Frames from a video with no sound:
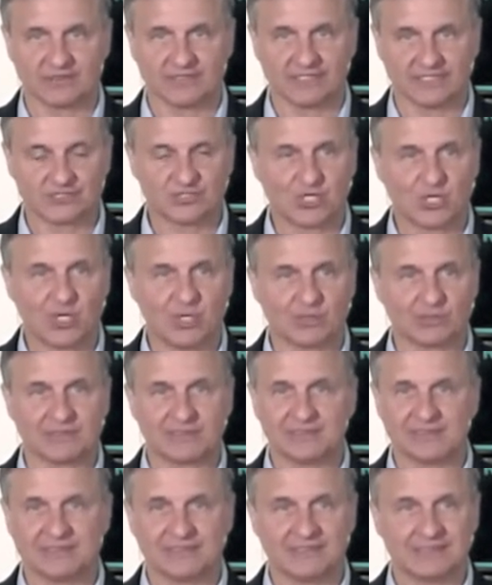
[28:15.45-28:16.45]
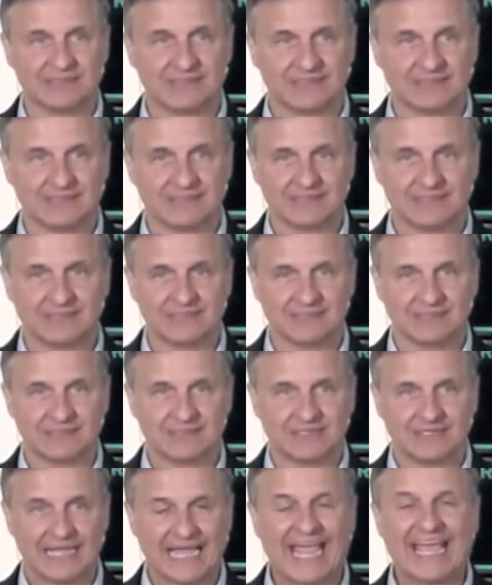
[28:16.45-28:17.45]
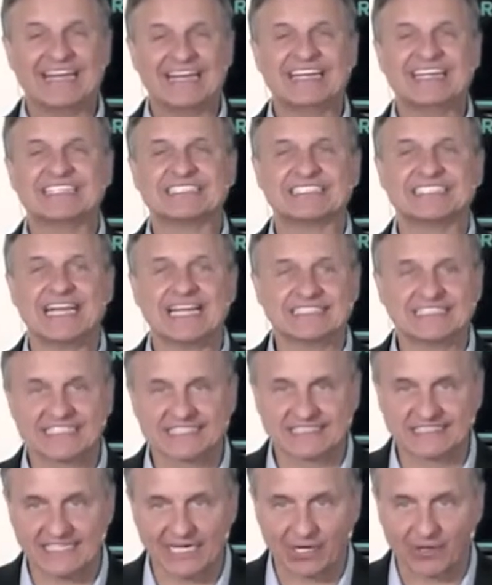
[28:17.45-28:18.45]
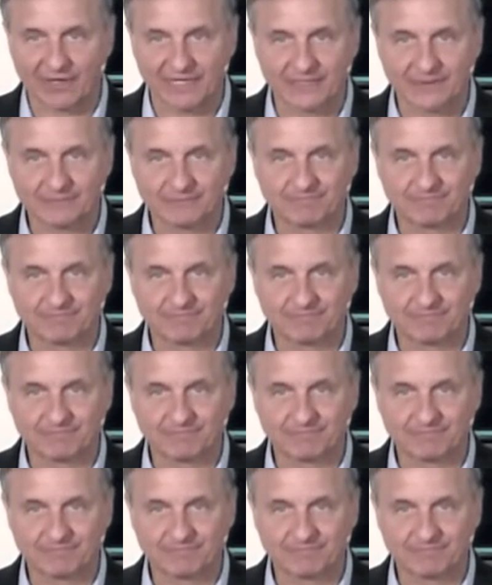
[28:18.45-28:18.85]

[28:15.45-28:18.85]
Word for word: that's called. And it is necessary.